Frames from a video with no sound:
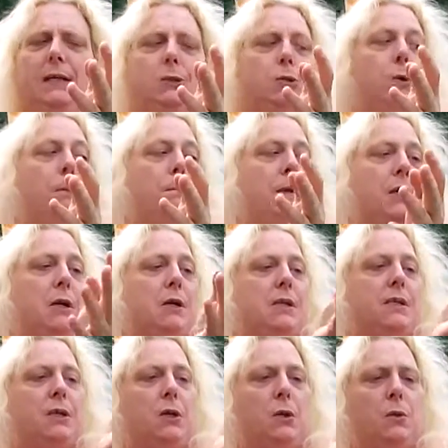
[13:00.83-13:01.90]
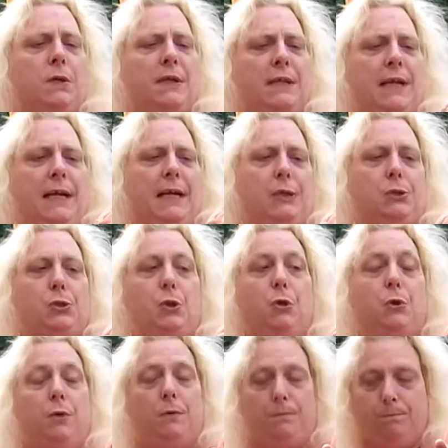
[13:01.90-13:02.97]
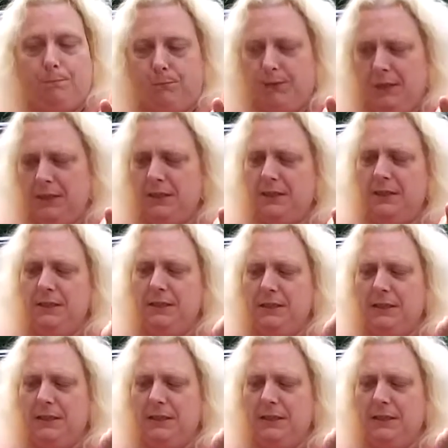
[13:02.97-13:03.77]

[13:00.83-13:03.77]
angel because a guardian angel is